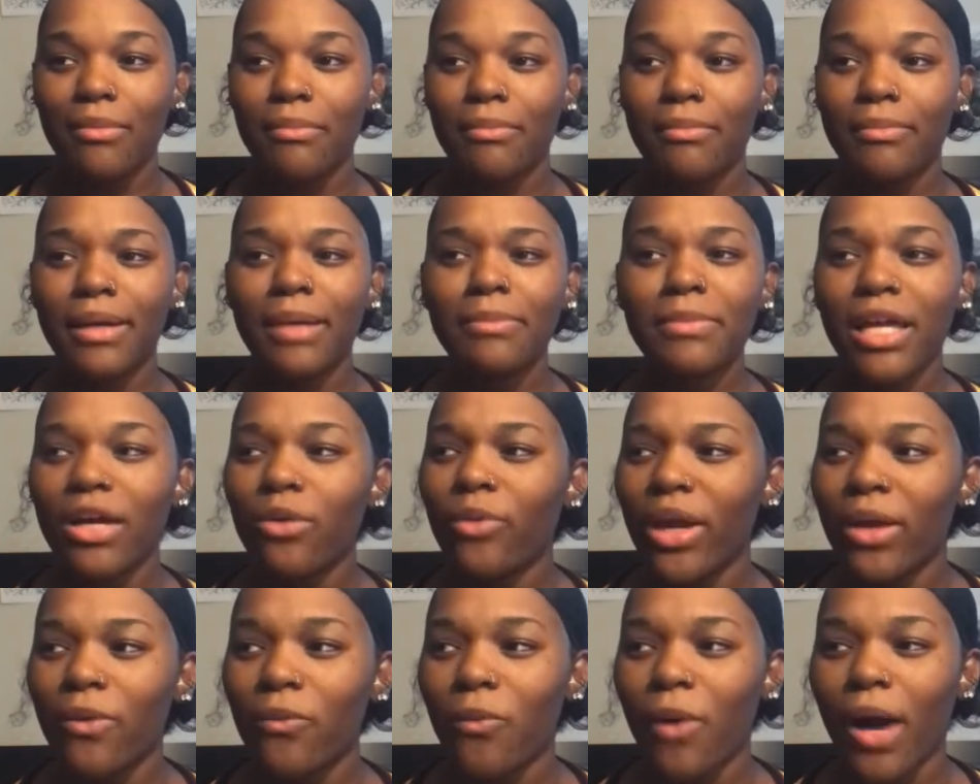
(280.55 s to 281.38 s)
But I'm like,
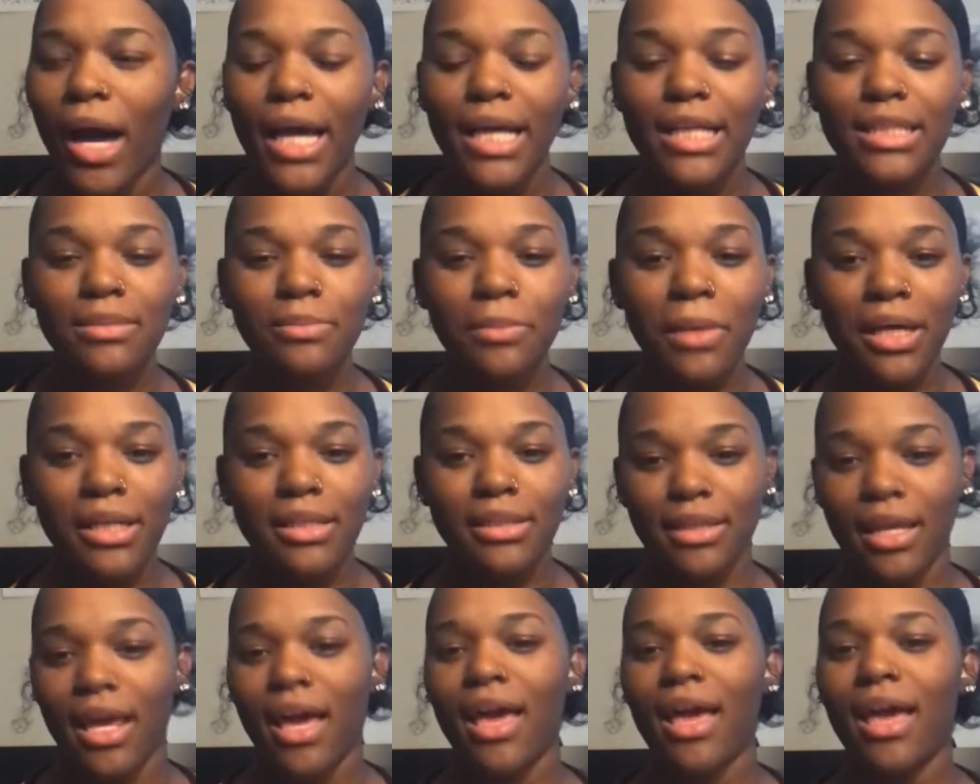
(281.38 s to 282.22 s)
wait, why is my
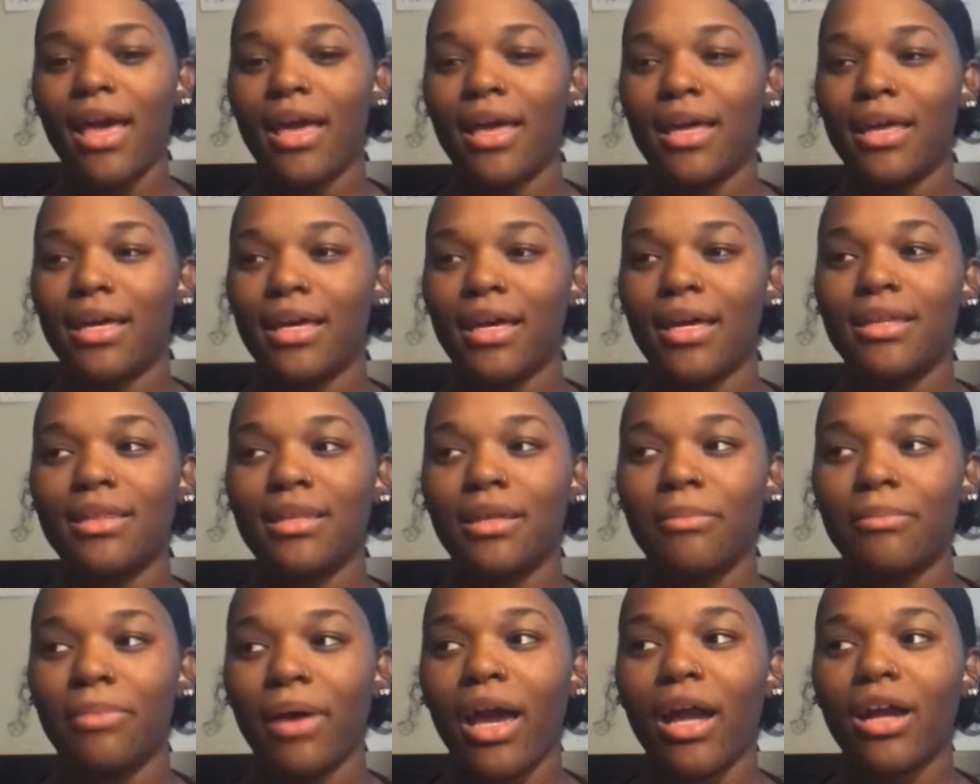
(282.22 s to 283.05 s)
dad in the
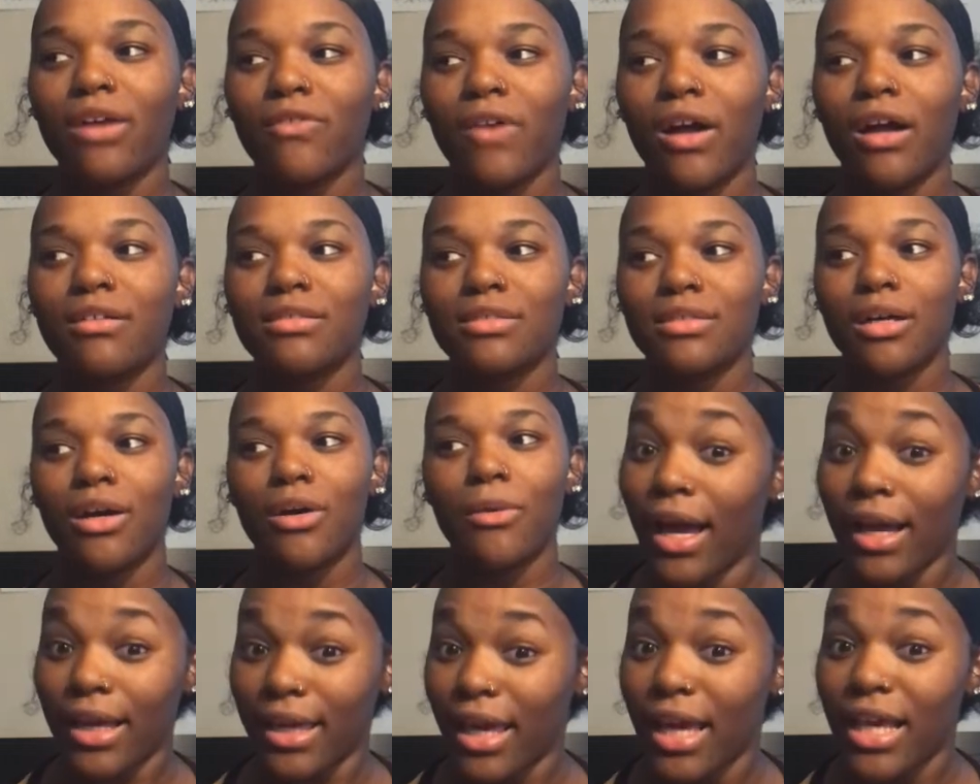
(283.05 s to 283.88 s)
background? So
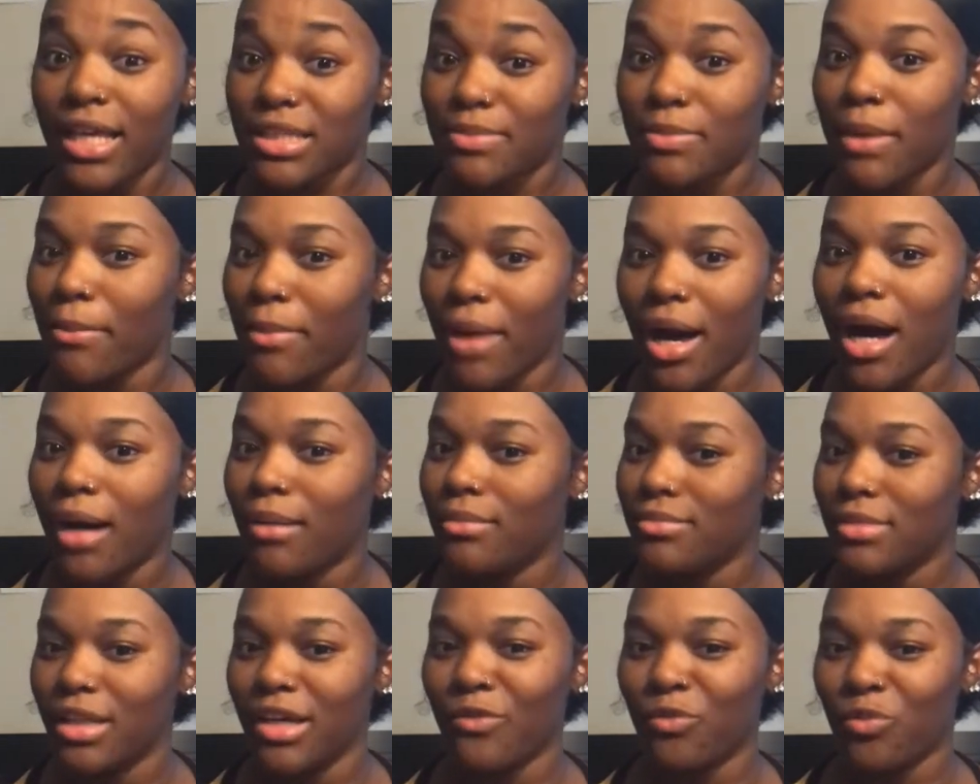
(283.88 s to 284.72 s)
I guess my
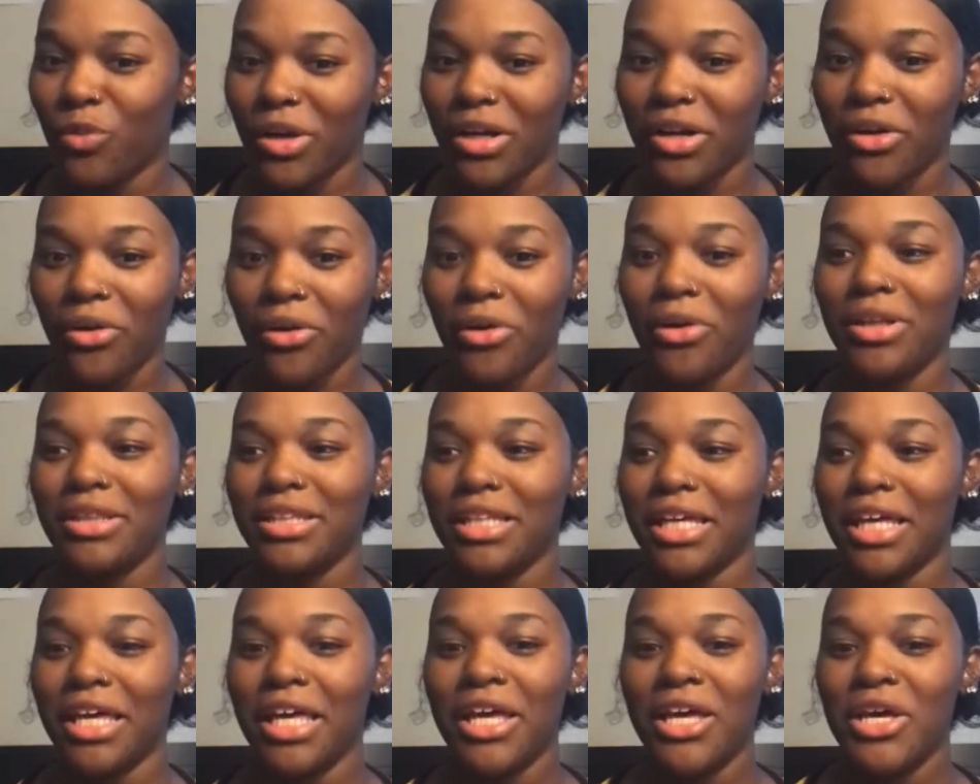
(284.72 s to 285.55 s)
mom left work early.